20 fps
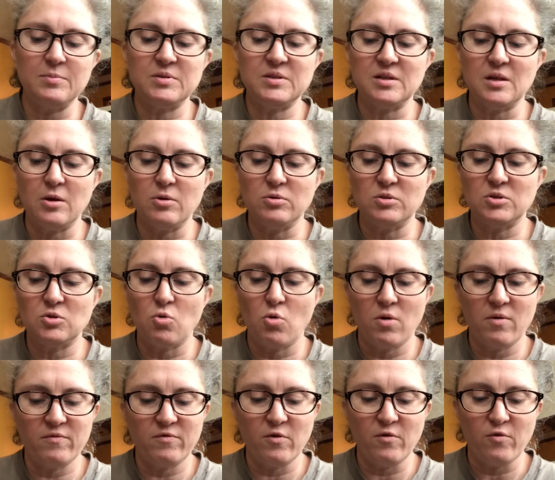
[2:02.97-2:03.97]
slow,
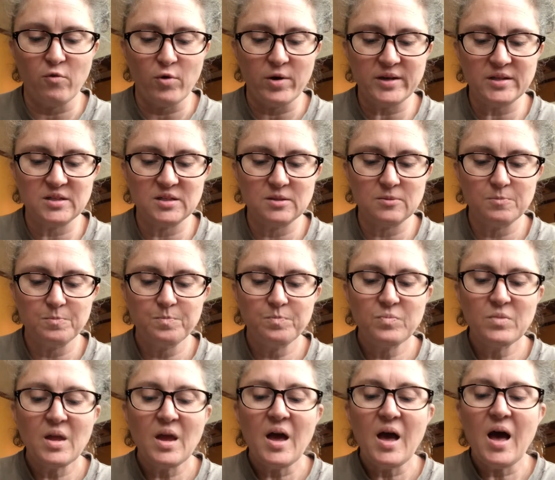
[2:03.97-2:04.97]
scornful voice,
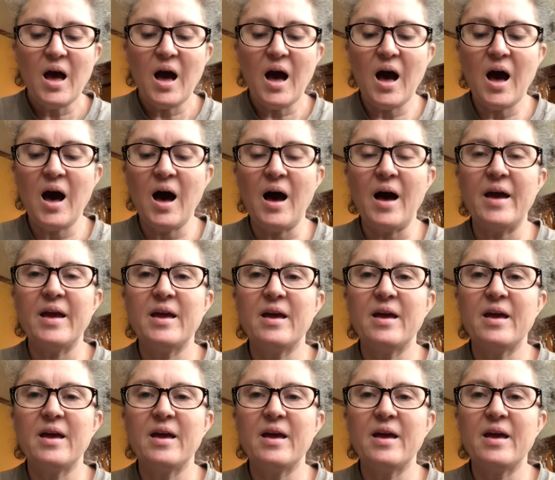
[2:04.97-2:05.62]
"I